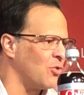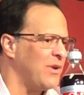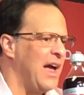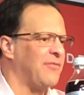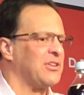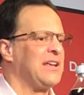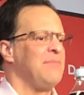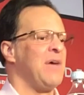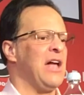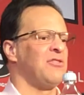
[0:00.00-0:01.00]
So we have to
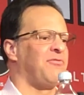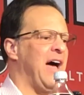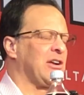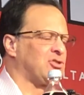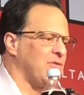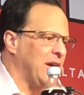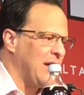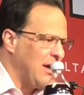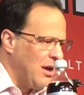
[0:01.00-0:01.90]
keep manufacturing